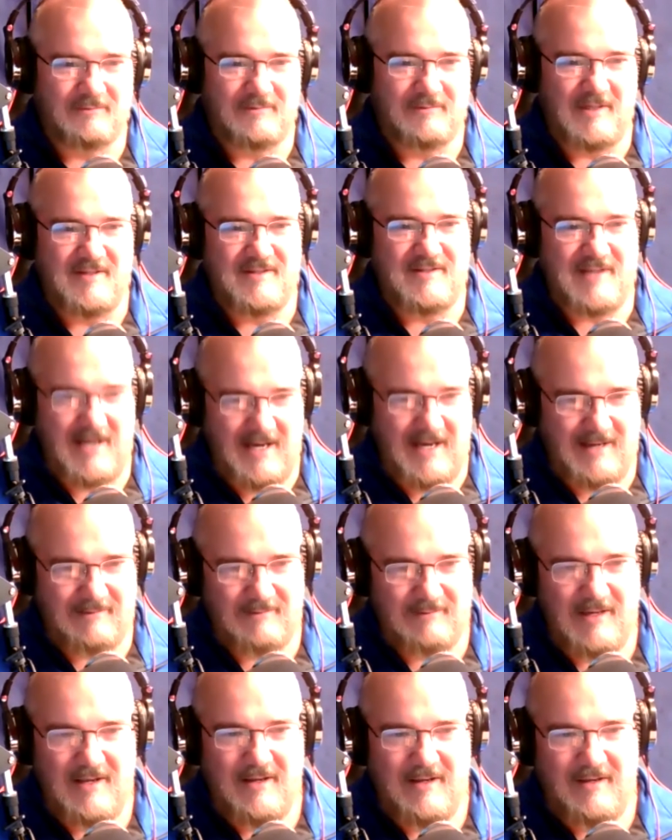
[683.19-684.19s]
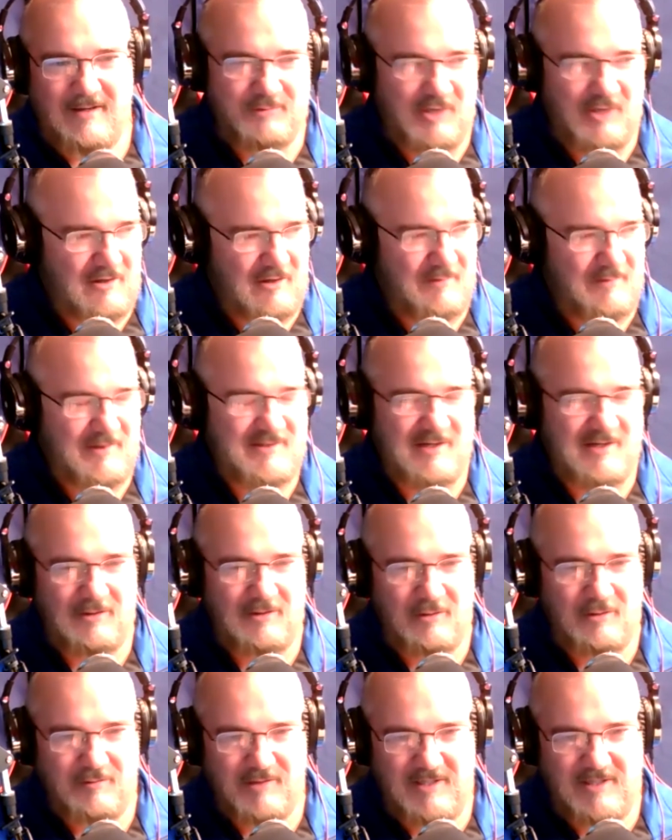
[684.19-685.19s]
He's got tournaments
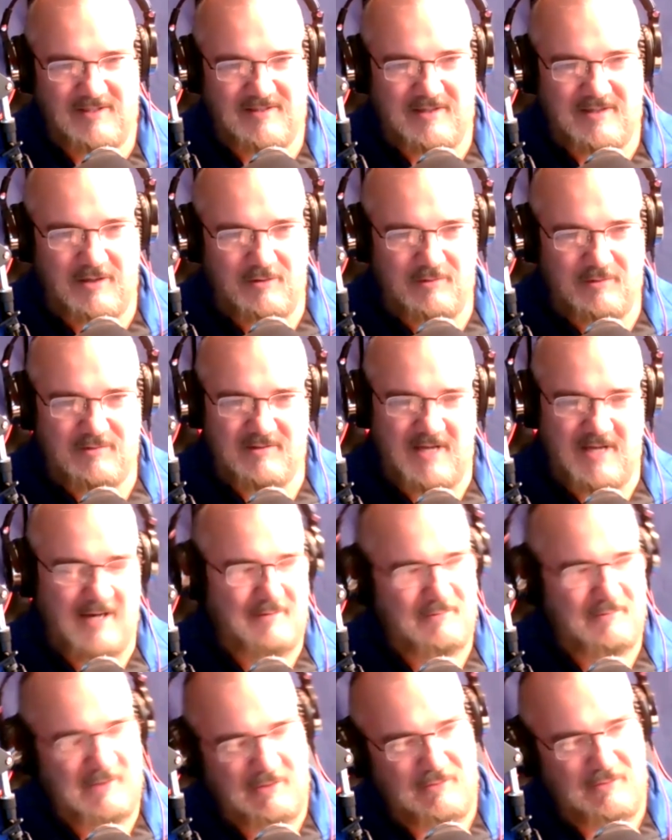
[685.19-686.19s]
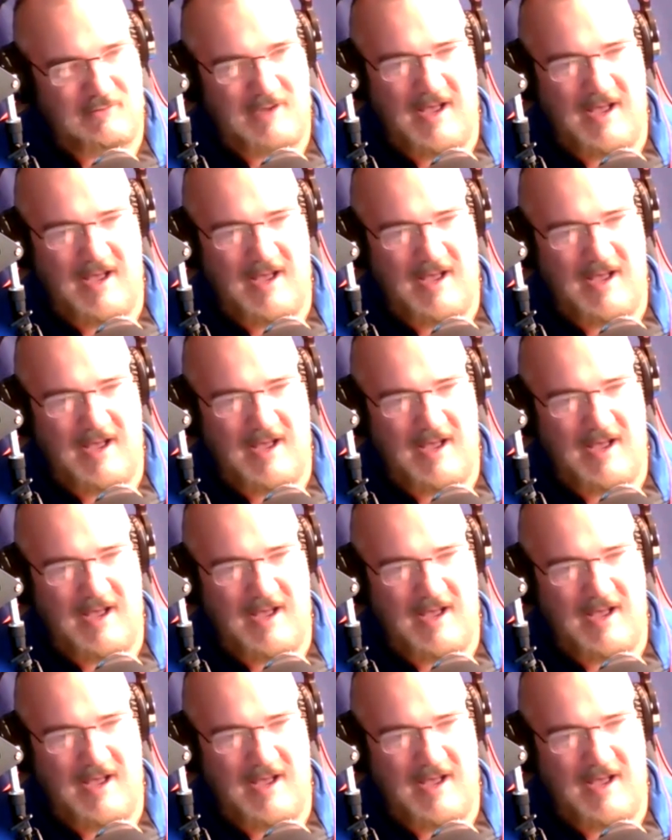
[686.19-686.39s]
all over the East Coast. I don't know.